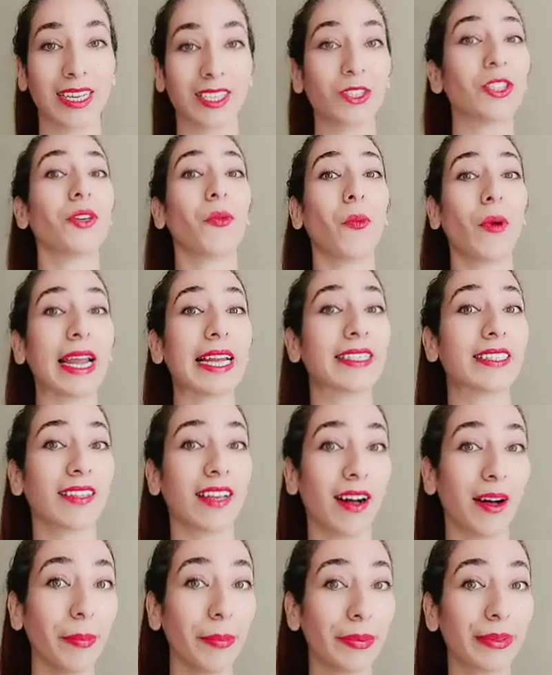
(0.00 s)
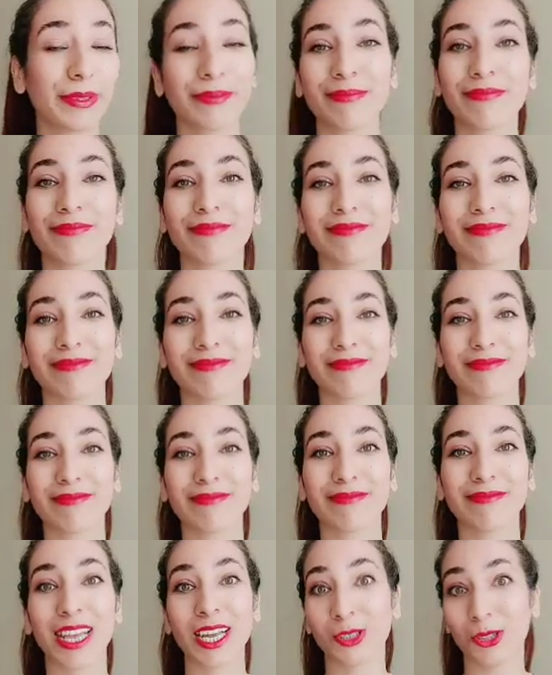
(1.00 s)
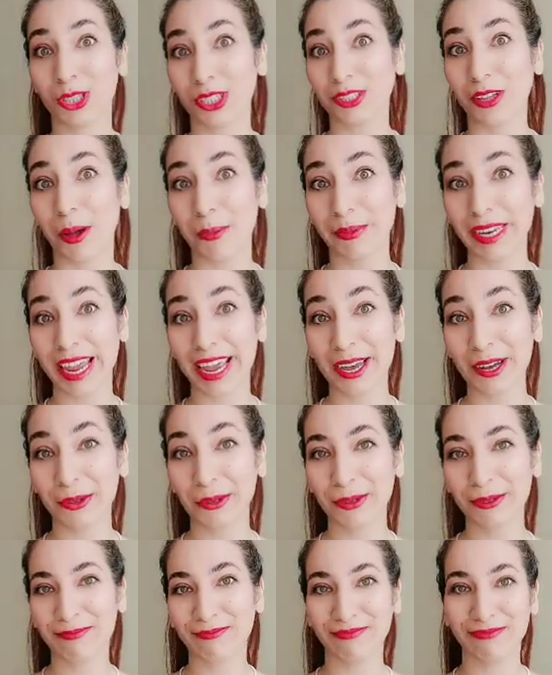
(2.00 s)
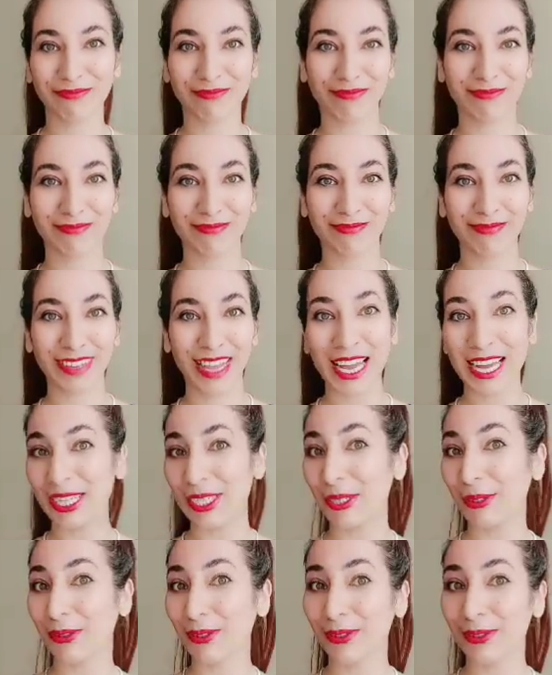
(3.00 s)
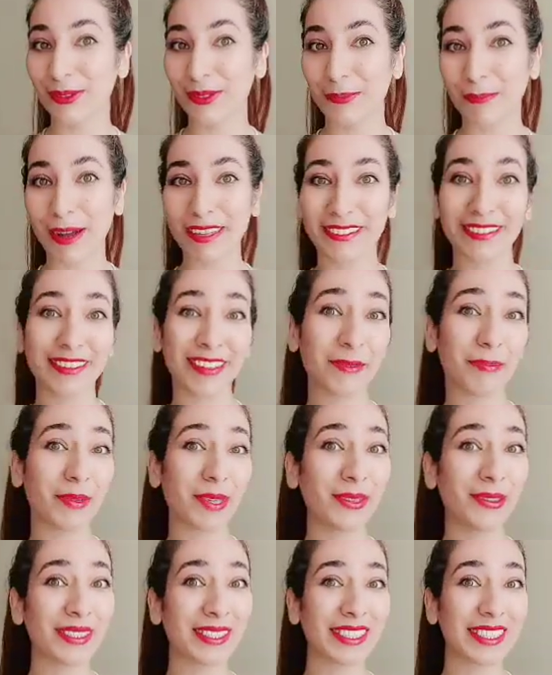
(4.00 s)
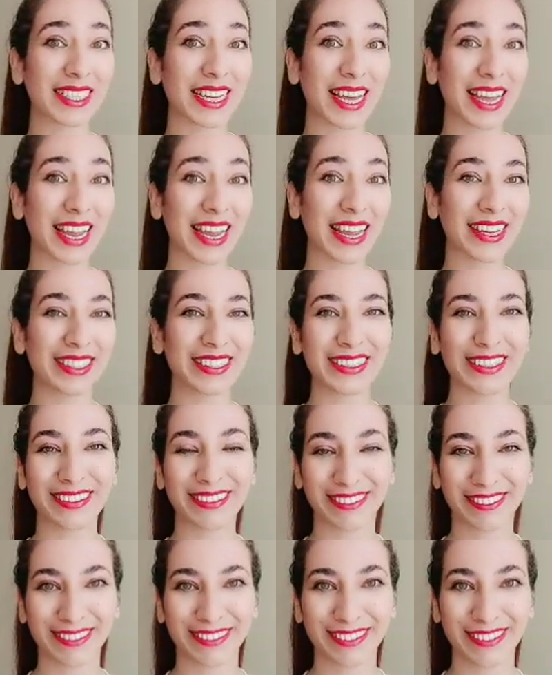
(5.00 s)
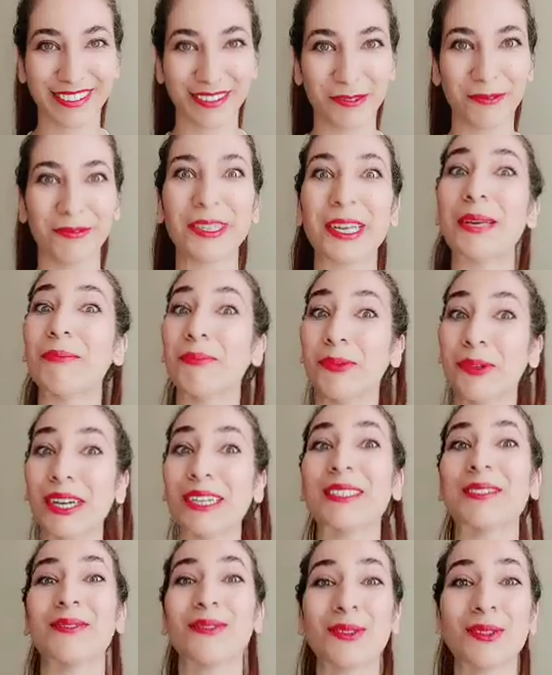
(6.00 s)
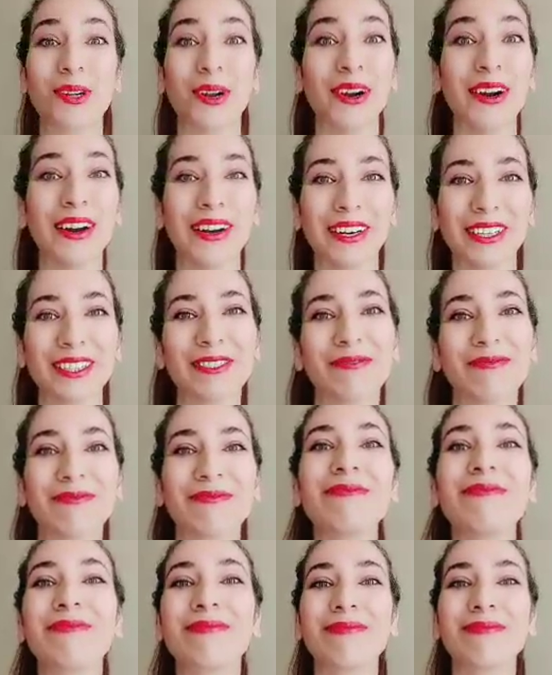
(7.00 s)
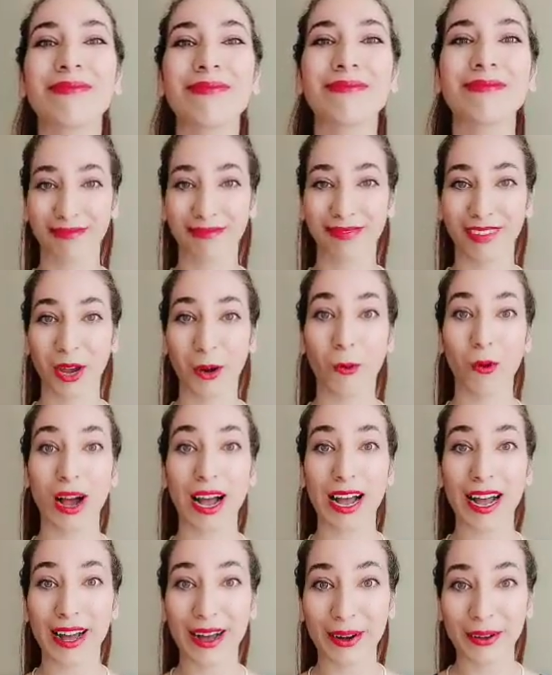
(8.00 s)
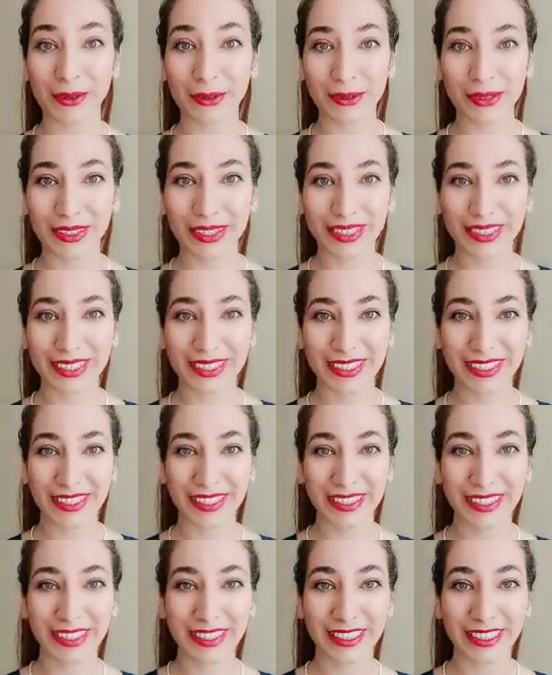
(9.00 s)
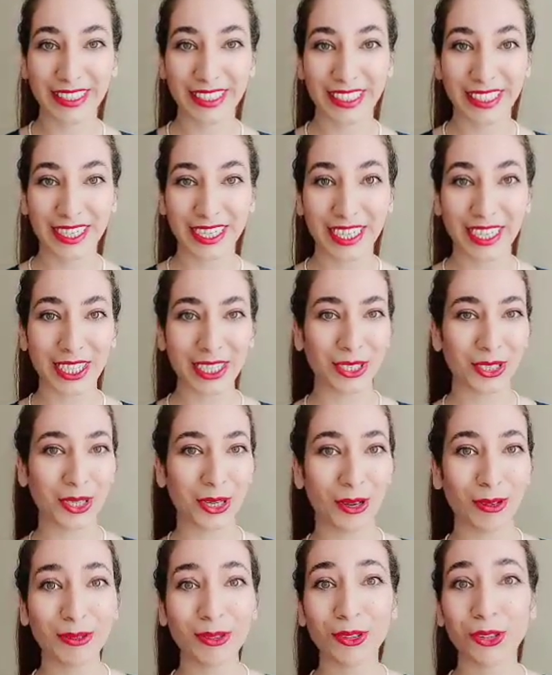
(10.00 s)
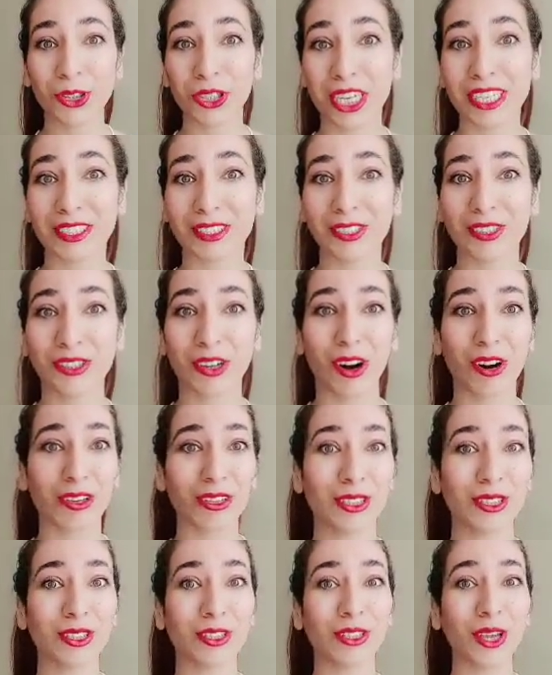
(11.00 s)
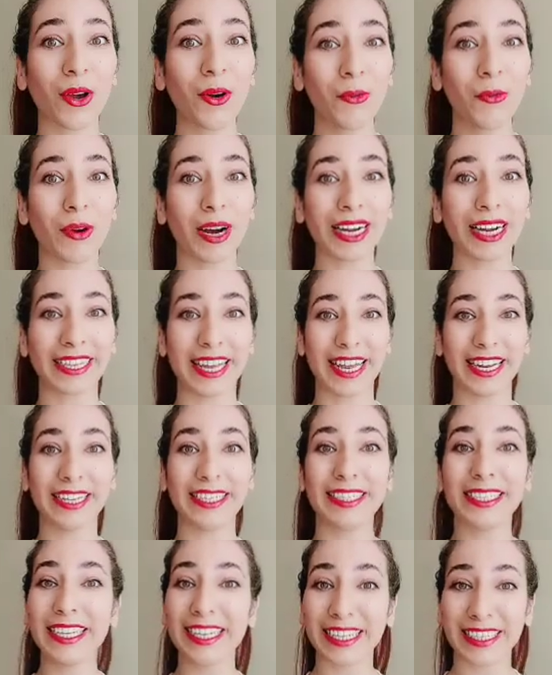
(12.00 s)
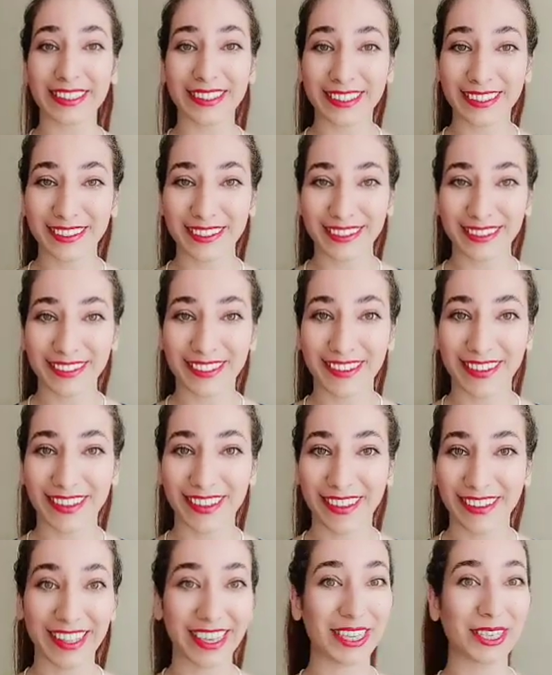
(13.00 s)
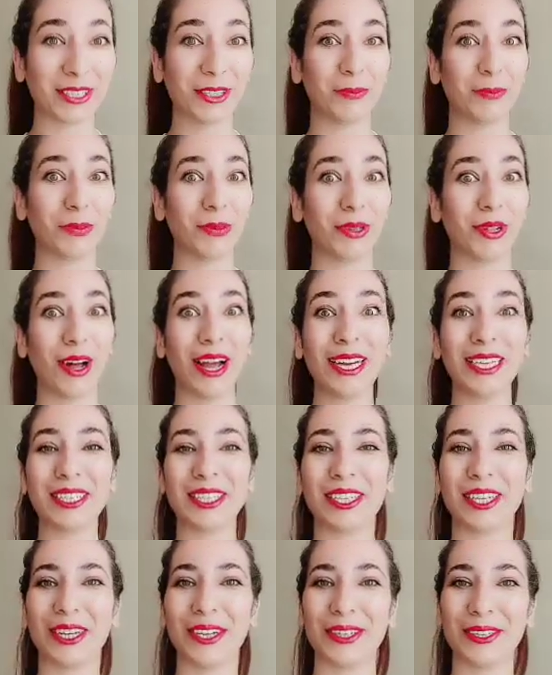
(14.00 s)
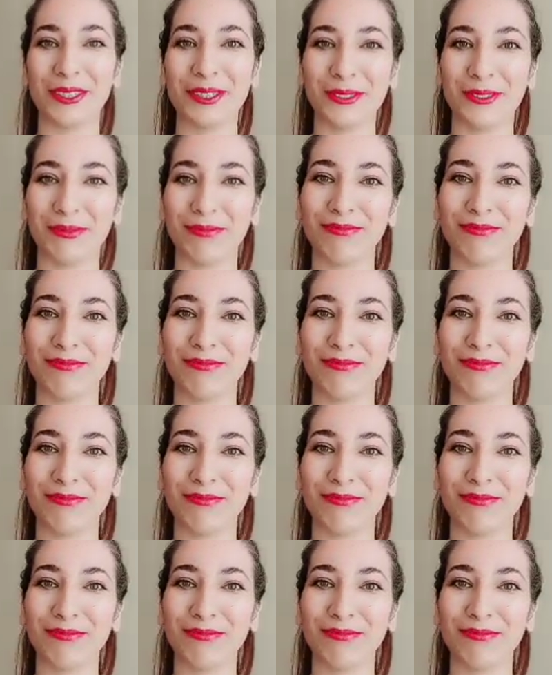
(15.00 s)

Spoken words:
She wakes up. She's up now. No snooze button abuse today. Impressive start. Wow. Those sheets are so white and neat, they could blind you.